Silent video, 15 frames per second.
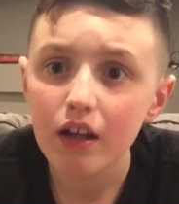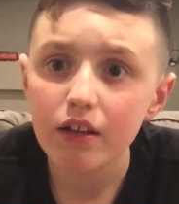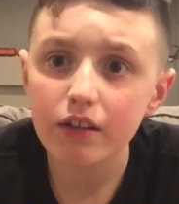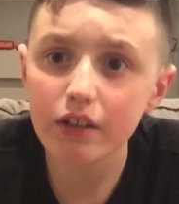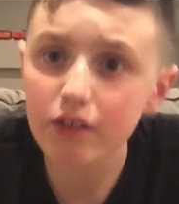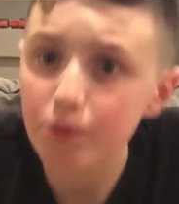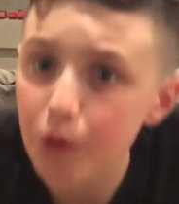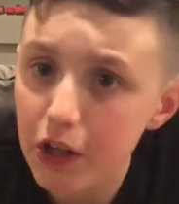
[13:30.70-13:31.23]

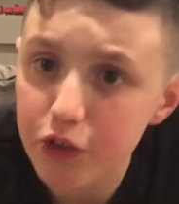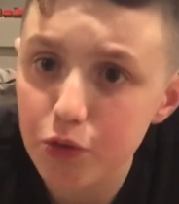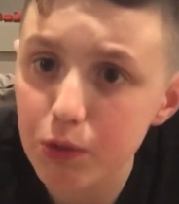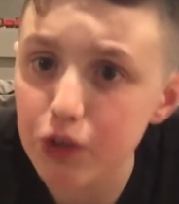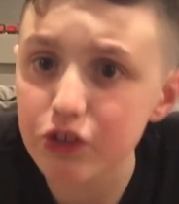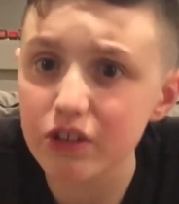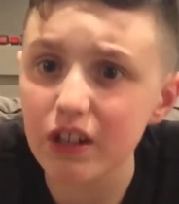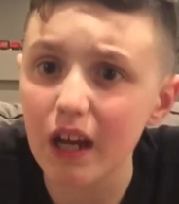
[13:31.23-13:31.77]
since Russell
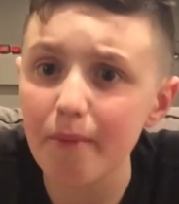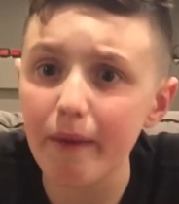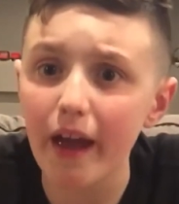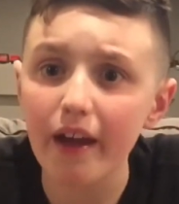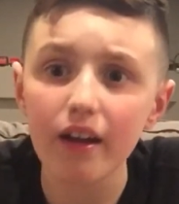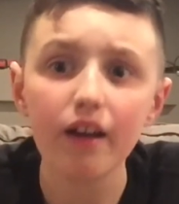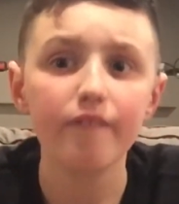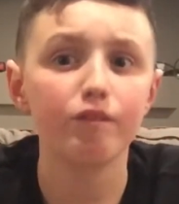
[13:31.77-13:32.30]
Wilson came
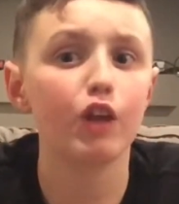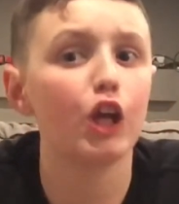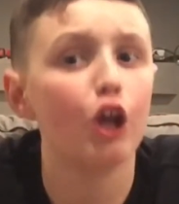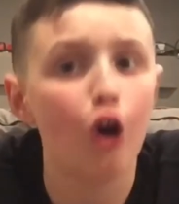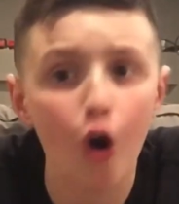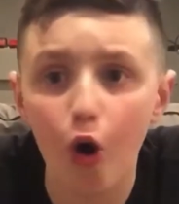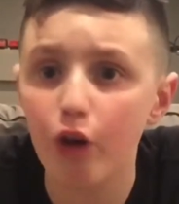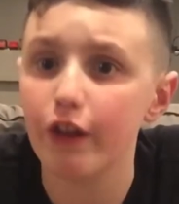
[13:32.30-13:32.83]
back. They
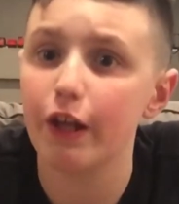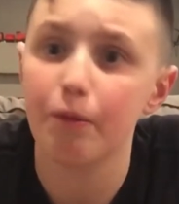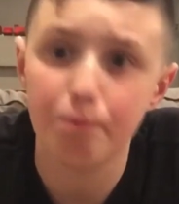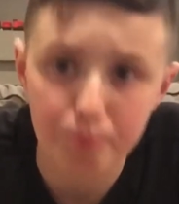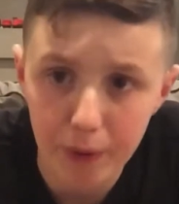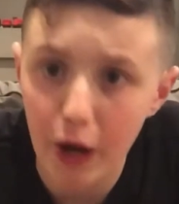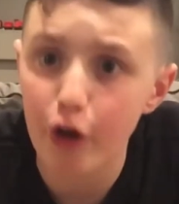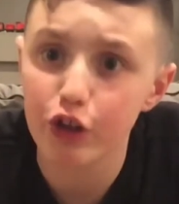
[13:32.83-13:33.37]
all they
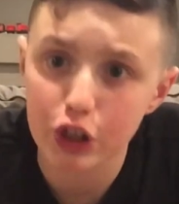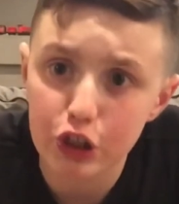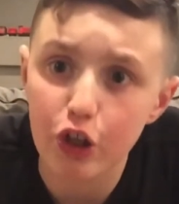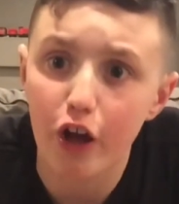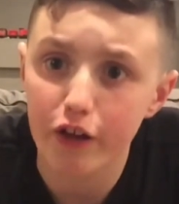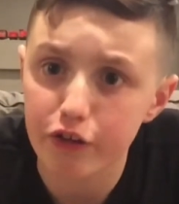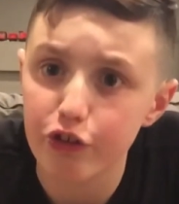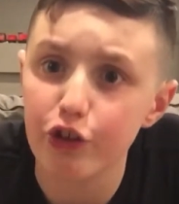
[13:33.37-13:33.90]
barely
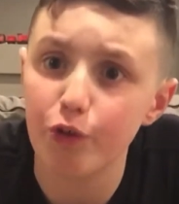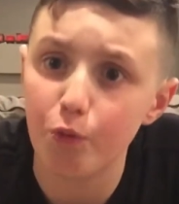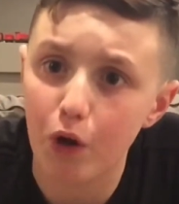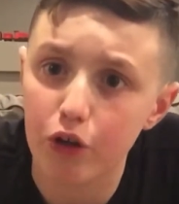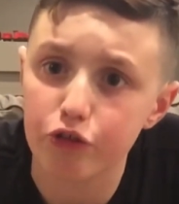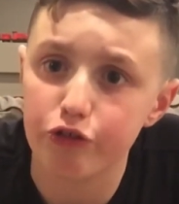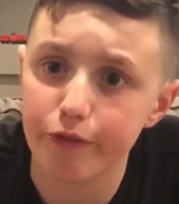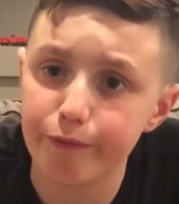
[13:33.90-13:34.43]
lost to the
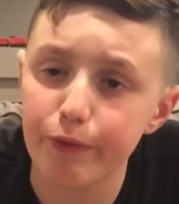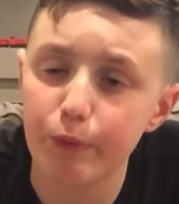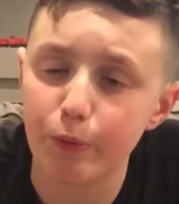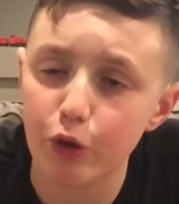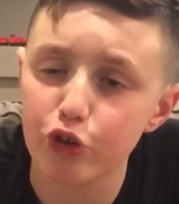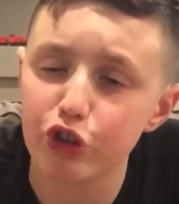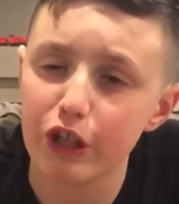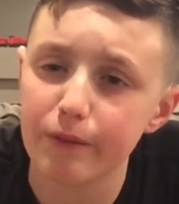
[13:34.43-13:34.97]
Washington
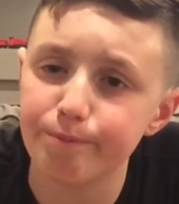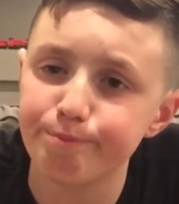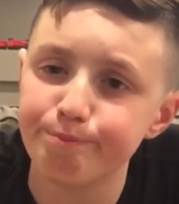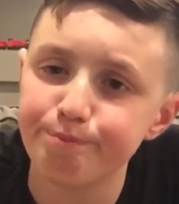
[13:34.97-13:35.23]
football team.